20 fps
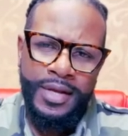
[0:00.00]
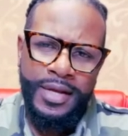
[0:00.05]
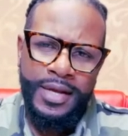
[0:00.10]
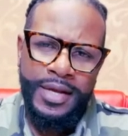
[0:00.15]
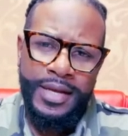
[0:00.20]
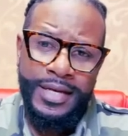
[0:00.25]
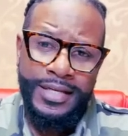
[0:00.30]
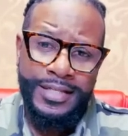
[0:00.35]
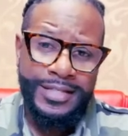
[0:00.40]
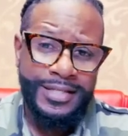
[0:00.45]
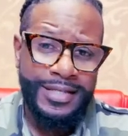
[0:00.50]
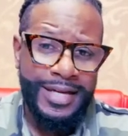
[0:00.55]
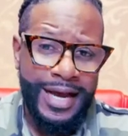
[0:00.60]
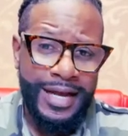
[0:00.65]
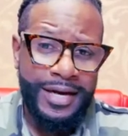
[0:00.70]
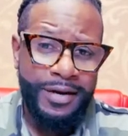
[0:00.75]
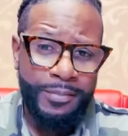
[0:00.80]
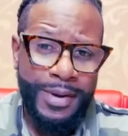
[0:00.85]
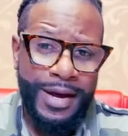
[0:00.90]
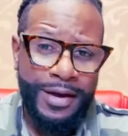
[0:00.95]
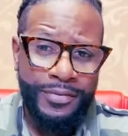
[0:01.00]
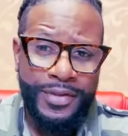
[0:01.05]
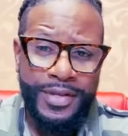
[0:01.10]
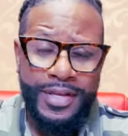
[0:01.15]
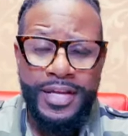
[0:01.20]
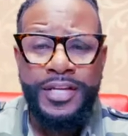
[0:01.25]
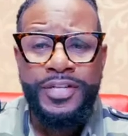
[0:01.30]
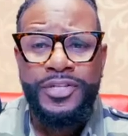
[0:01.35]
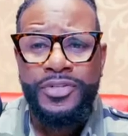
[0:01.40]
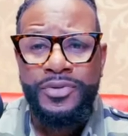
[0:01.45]
And it's not about
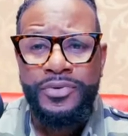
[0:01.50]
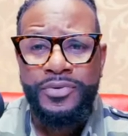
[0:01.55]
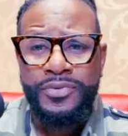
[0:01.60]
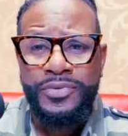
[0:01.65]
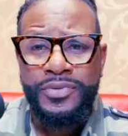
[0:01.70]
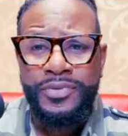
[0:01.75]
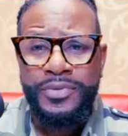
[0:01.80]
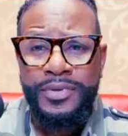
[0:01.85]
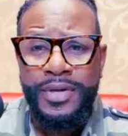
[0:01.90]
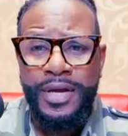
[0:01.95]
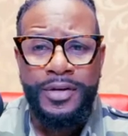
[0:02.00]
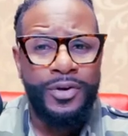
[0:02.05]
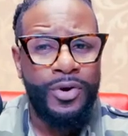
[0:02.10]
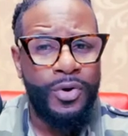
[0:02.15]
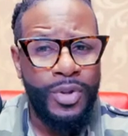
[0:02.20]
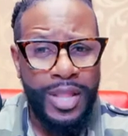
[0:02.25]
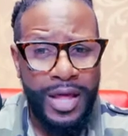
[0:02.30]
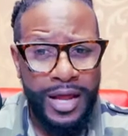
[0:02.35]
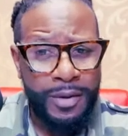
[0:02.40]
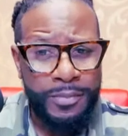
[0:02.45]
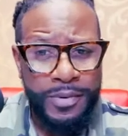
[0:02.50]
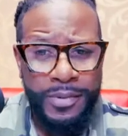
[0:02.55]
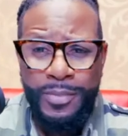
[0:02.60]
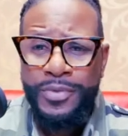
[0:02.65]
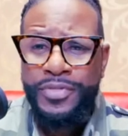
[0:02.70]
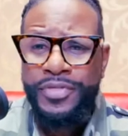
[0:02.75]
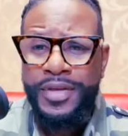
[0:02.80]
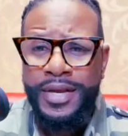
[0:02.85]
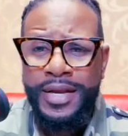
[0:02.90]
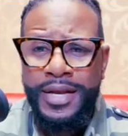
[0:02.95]
the issues. I know a lot of
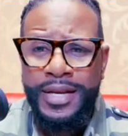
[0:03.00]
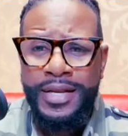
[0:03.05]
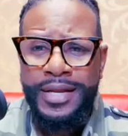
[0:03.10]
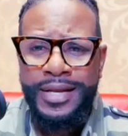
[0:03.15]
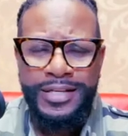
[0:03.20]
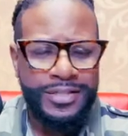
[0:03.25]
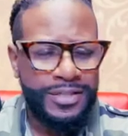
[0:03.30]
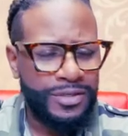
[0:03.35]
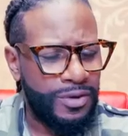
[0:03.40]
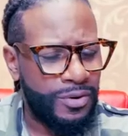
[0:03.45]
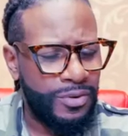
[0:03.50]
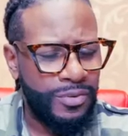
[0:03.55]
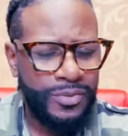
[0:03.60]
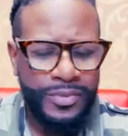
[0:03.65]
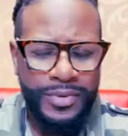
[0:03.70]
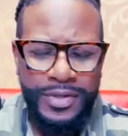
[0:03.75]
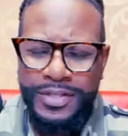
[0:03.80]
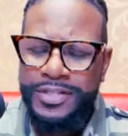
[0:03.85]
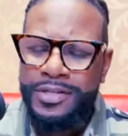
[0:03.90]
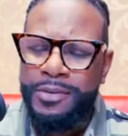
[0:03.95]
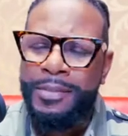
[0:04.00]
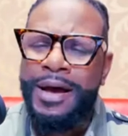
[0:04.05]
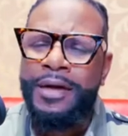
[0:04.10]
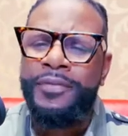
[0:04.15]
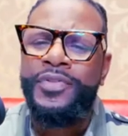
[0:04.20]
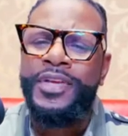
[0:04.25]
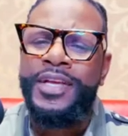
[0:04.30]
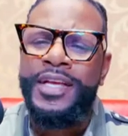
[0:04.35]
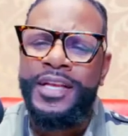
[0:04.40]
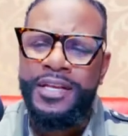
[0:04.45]
people think it is. No, it's
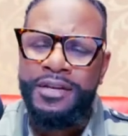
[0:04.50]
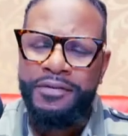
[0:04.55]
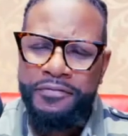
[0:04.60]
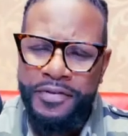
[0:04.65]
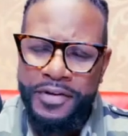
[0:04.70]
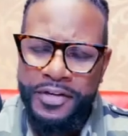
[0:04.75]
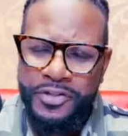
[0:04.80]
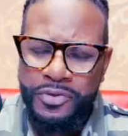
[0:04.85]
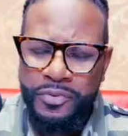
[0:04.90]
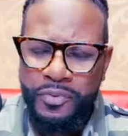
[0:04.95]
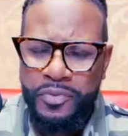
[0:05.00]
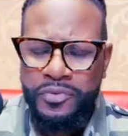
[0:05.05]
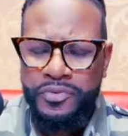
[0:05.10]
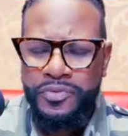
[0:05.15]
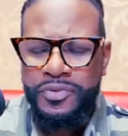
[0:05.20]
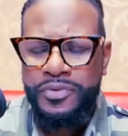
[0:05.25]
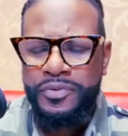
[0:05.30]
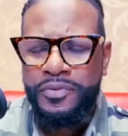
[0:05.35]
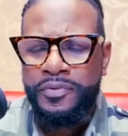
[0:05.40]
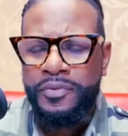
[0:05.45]
about the individuals.